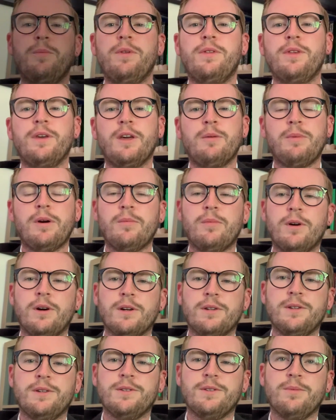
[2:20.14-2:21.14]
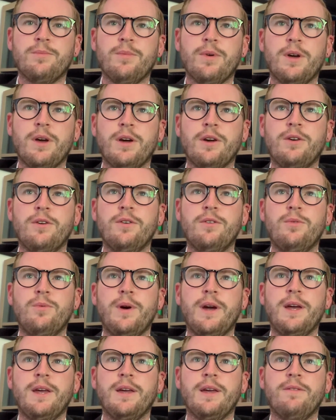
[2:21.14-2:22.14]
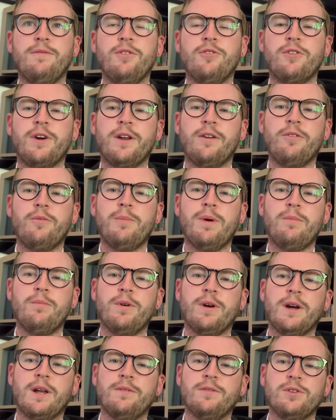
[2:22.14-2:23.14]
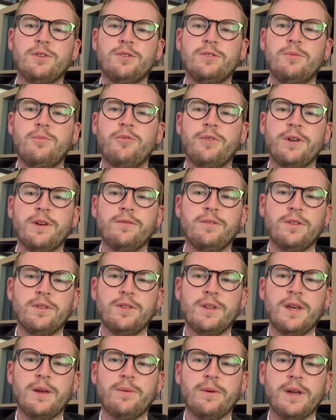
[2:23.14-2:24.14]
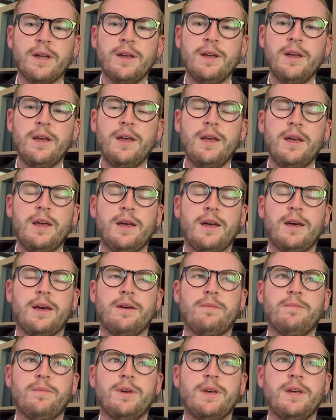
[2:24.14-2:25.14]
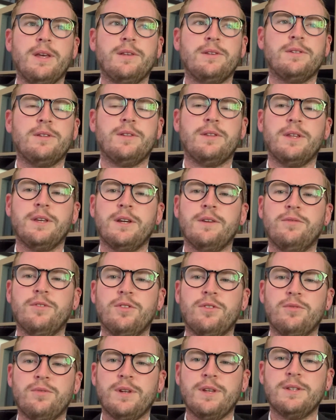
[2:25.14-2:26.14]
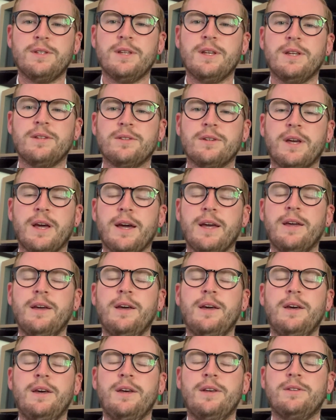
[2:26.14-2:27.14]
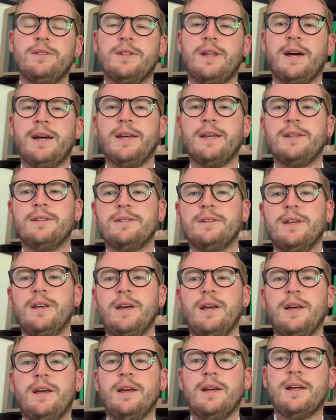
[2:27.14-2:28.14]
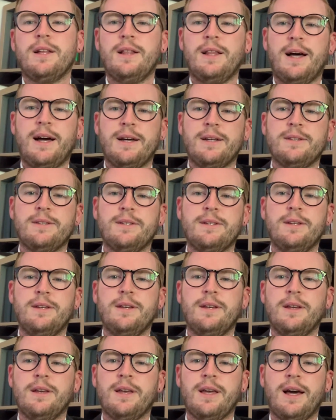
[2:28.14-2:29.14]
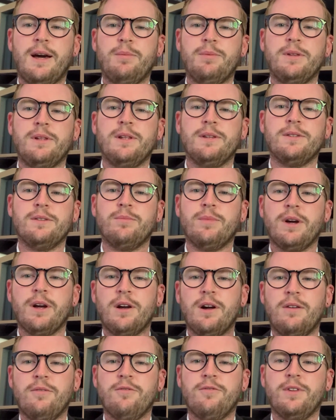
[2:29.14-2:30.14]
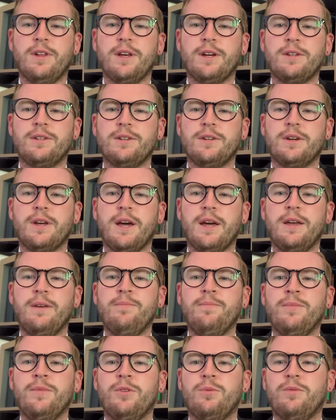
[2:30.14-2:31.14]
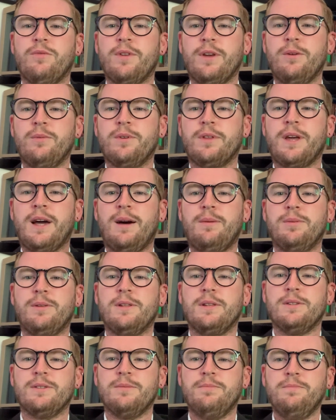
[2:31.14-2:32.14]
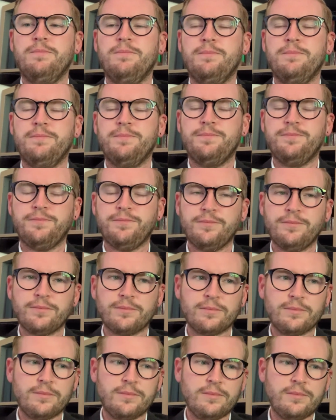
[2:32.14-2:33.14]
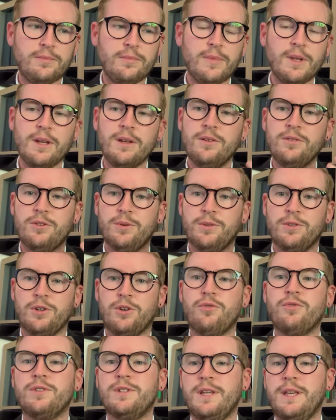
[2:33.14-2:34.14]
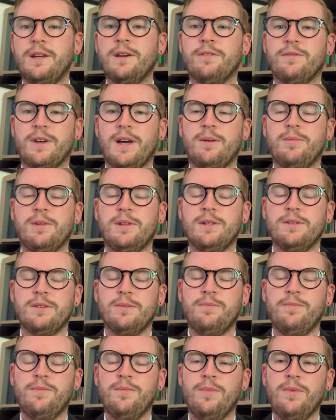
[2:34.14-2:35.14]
we think about Marxism, a good way, if you're trying to remember kind of a summary of the theory, is to think of the 3 C's, okay? So that is class, capitalism and conflict, okay? So we've dealt with capitalism, so it's a critique of capitalism.